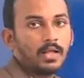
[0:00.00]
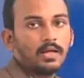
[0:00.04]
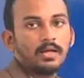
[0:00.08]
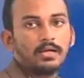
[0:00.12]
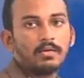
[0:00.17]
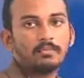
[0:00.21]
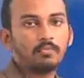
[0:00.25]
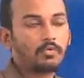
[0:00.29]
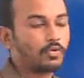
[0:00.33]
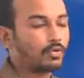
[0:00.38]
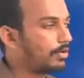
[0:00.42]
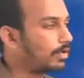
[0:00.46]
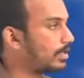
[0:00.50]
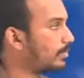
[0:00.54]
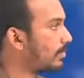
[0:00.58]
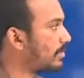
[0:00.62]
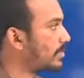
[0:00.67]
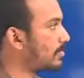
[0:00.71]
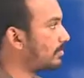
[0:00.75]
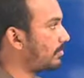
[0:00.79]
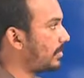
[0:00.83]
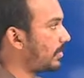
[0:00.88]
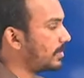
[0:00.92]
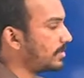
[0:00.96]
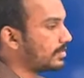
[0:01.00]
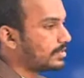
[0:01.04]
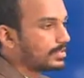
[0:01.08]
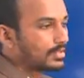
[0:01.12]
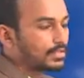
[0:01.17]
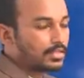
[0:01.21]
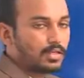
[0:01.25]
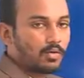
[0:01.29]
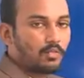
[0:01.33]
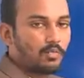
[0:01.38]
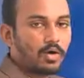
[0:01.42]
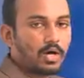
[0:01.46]

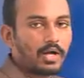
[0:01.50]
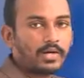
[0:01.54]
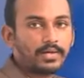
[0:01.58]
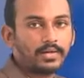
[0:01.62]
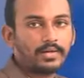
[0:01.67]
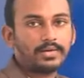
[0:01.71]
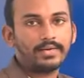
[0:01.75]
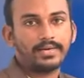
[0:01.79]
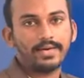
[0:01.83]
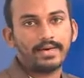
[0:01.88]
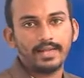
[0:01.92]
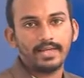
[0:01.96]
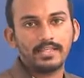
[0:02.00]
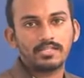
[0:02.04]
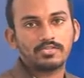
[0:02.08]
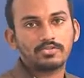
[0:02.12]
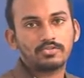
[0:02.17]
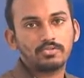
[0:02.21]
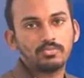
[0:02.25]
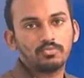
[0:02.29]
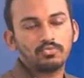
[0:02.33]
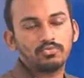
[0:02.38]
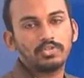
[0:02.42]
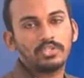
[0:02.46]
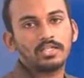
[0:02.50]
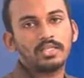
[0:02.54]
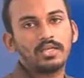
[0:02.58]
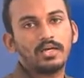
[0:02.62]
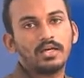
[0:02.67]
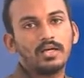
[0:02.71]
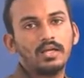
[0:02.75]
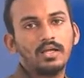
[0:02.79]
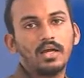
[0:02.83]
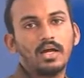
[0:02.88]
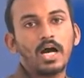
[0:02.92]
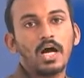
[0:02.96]
the water tries to move in
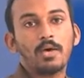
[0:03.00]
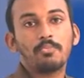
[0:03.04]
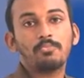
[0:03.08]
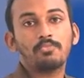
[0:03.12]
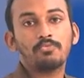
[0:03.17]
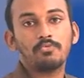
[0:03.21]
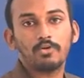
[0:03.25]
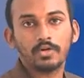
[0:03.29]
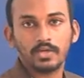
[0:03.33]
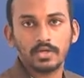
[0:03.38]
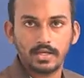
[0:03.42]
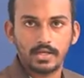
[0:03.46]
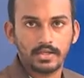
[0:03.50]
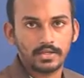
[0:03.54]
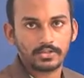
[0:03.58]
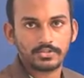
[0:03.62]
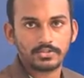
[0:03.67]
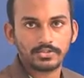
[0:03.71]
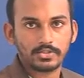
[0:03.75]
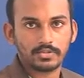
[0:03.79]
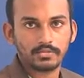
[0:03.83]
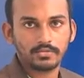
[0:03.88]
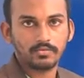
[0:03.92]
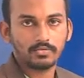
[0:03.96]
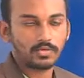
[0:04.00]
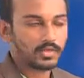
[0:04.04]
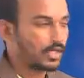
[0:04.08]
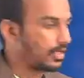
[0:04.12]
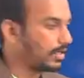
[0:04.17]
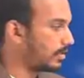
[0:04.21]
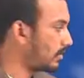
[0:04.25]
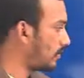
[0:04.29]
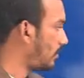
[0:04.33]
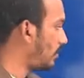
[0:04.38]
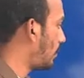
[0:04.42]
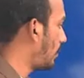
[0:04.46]
the upward direction.
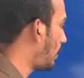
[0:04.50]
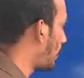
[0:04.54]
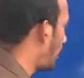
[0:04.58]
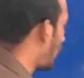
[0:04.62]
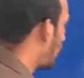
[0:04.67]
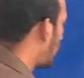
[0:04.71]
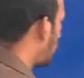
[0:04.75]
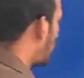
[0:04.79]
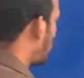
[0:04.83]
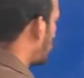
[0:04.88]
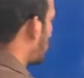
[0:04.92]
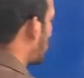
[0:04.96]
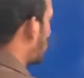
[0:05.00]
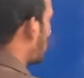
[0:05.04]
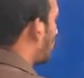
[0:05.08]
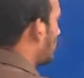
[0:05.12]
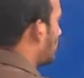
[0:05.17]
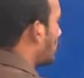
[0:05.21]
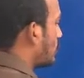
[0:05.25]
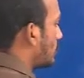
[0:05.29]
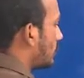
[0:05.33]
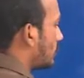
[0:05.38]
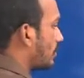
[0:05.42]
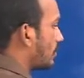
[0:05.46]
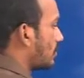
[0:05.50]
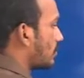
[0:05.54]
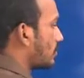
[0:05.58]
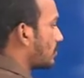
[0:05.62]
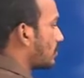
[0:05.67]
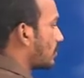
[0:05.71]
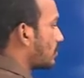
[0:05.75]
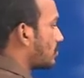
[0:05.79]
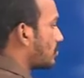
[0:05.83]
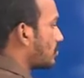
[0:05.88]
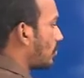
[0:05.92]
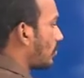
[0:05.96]
Okay. See, this is
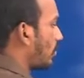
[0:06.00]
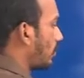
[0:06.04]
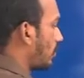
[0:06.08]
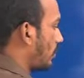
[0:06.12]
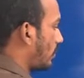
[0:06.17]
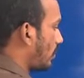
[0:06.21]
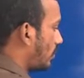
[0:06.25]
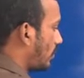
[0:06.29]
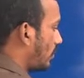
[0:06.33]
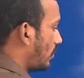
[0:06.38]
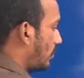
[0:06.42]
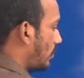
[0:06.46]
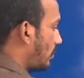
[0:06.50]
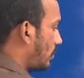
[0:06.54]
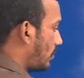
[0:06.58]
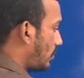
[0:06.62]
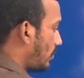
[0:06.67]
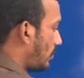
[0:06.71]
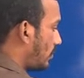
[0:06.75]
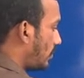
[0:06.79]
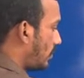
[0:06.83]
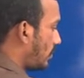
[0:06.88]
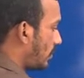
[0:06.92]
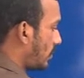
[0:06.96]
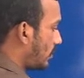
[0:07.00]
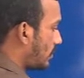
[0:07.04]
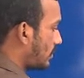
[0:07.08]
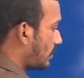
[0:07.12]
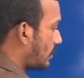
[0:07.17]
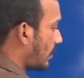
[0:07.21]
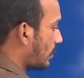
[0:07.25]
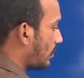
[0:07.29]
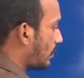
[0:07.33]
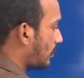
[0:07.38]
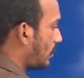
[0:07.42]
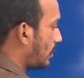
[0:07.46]
the soil. These
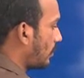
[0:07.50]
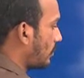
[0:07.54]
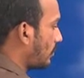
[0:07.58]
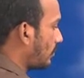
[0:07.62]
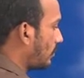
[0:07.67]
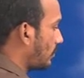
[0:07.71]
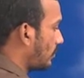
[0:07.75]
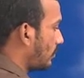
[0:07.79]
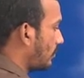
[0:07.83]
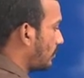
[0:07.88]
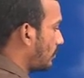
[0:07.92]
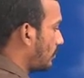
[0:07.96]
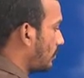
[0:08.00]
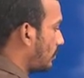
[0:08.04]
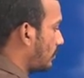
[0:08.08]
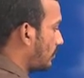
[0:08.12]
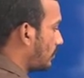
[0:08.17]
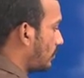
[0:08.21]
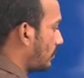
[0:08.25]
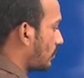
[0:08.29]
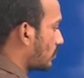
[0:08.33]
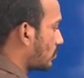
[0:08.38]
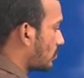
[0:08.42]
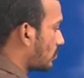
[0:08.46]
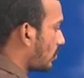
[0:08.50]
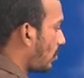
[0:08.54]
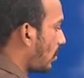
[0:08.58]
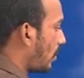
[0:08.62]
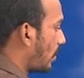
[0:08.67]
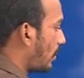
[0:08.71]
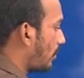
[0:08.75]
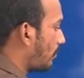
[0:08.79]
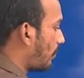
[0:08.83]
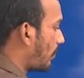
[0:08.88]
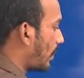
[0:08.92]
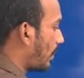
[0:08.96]
are the
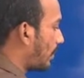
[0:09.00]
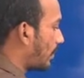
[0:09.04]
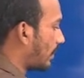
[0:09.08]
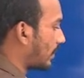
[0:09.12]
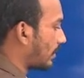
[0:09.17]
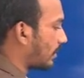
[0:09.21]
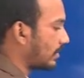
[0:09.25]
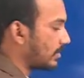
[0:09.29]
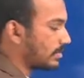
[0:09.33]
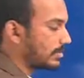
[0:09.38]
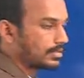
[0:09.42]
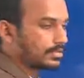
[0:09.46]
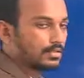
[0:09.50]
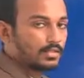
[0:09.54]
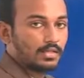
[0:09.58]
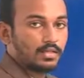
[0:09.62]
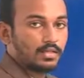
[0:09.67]
solid particles.